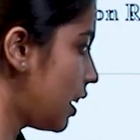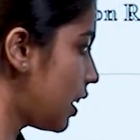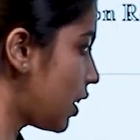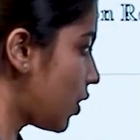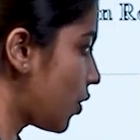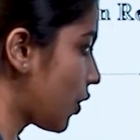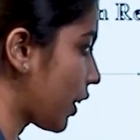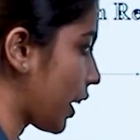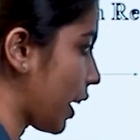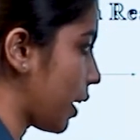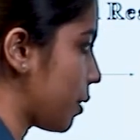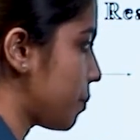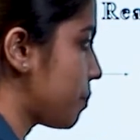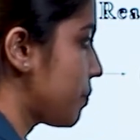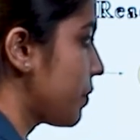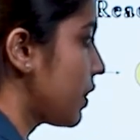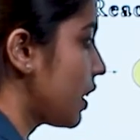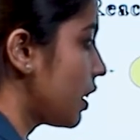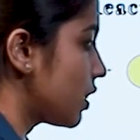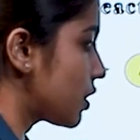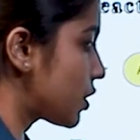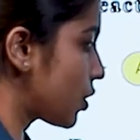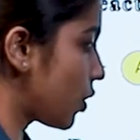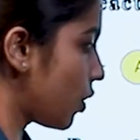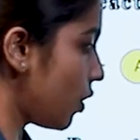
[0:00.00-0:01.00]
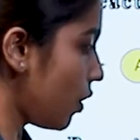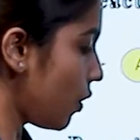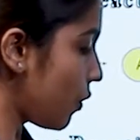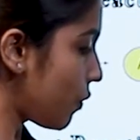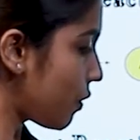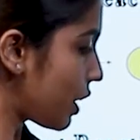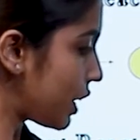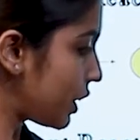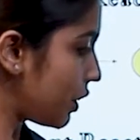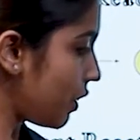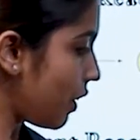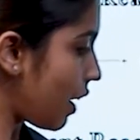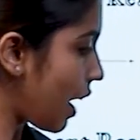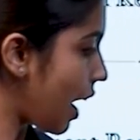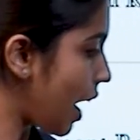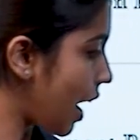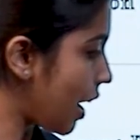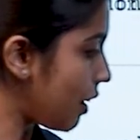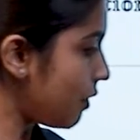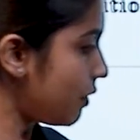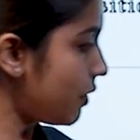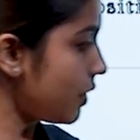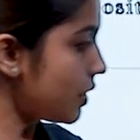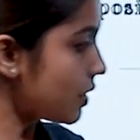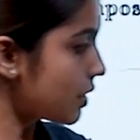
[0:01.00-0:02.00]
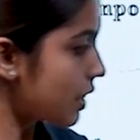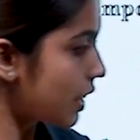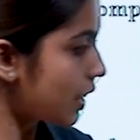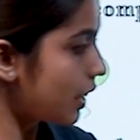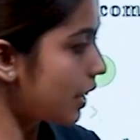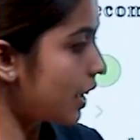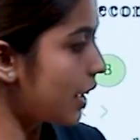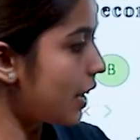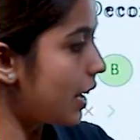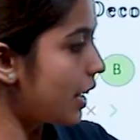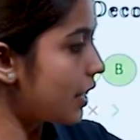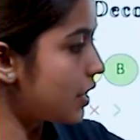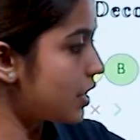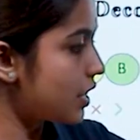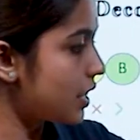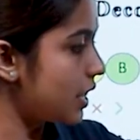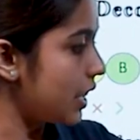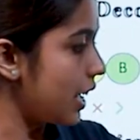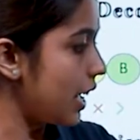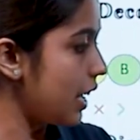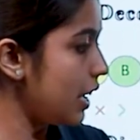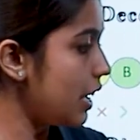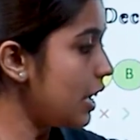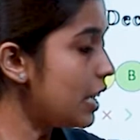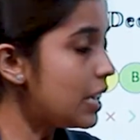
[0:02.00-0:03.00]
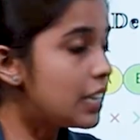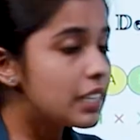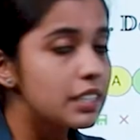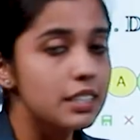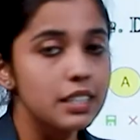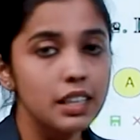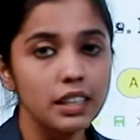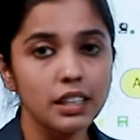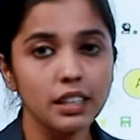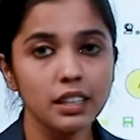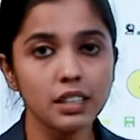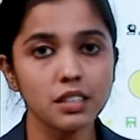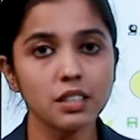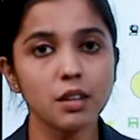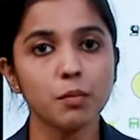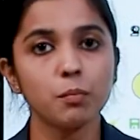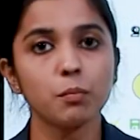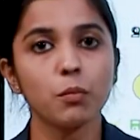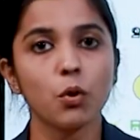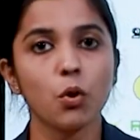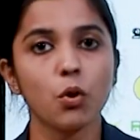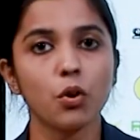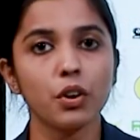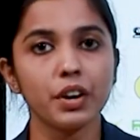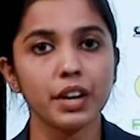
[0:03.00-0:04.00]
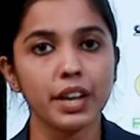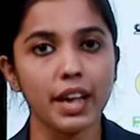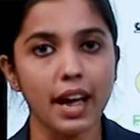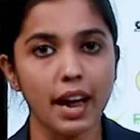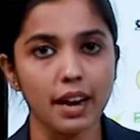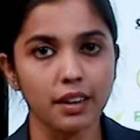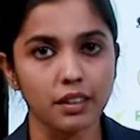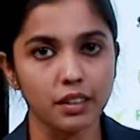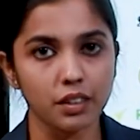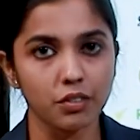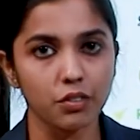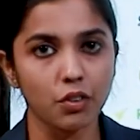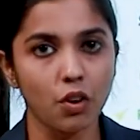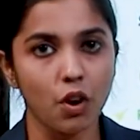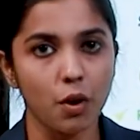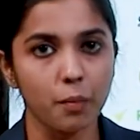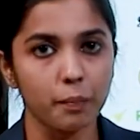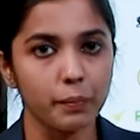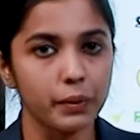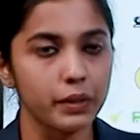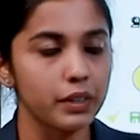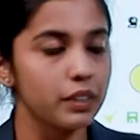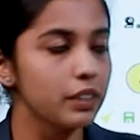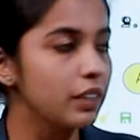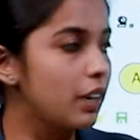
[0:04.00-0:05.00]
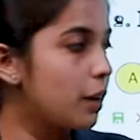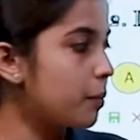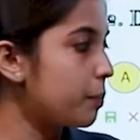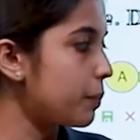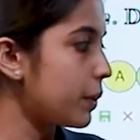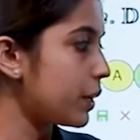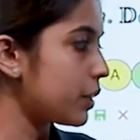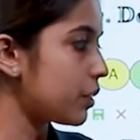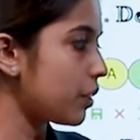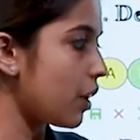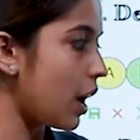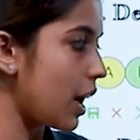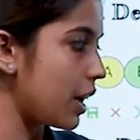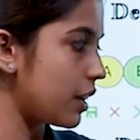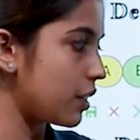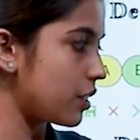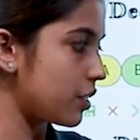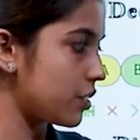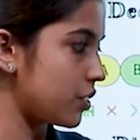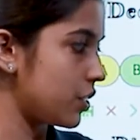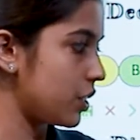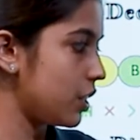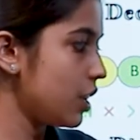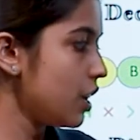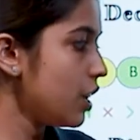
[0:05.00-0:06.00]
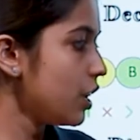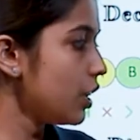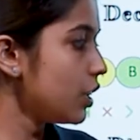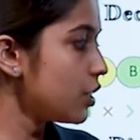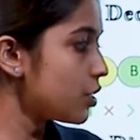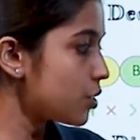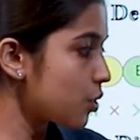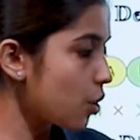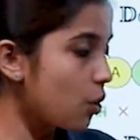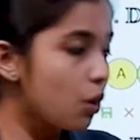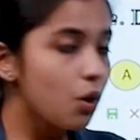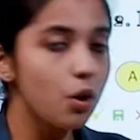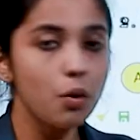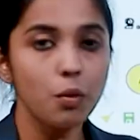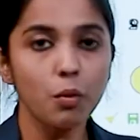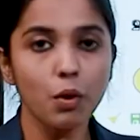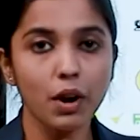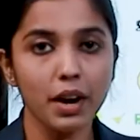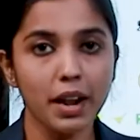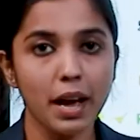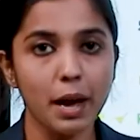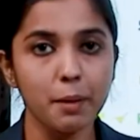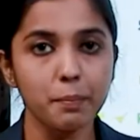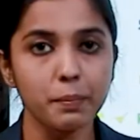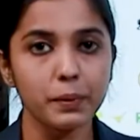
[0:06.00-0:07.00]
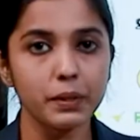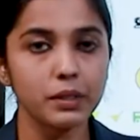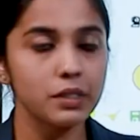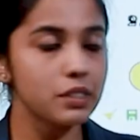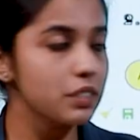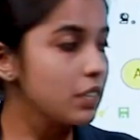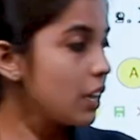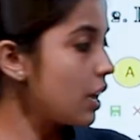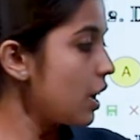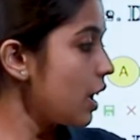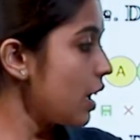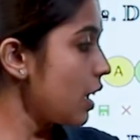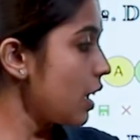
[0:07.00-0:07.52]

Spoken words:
Okay. So when you have zinc and HCl, zinc is a more reactive component compared to hydrogen. So what happens?